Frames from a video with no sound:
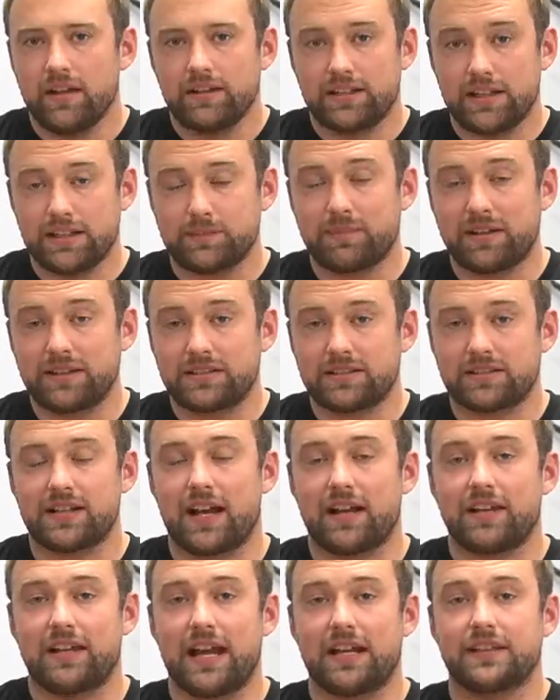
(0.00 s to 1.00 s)
This brings us
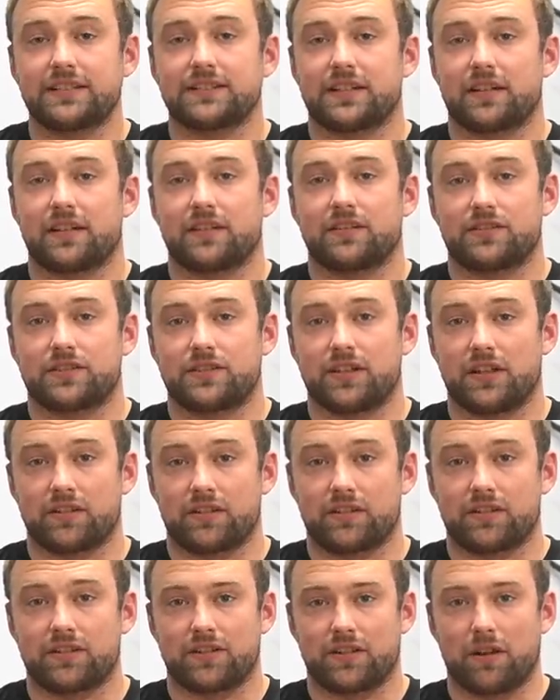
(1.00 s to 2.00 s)
on next to,
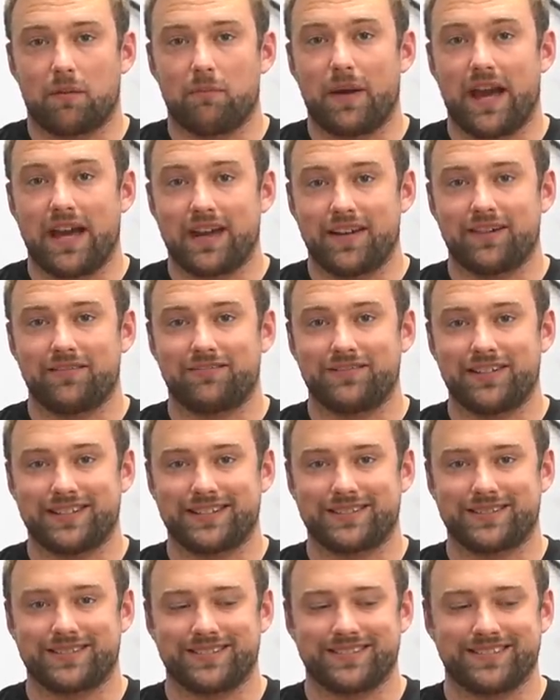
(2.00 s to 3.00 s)
to
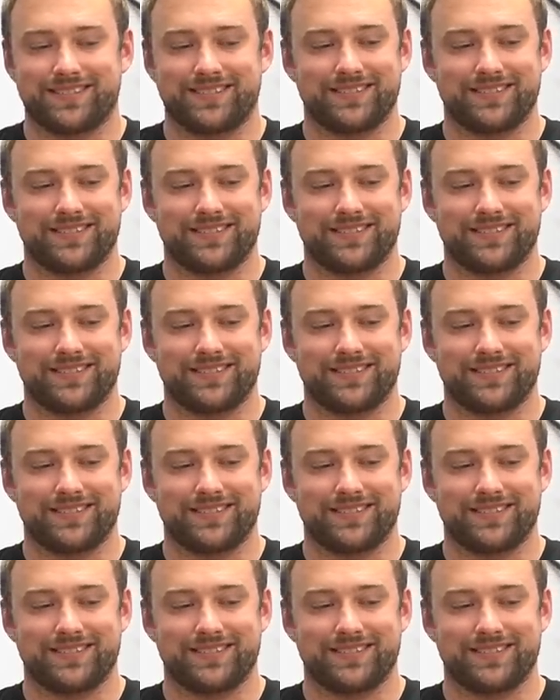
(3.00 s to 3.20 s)
competitiveness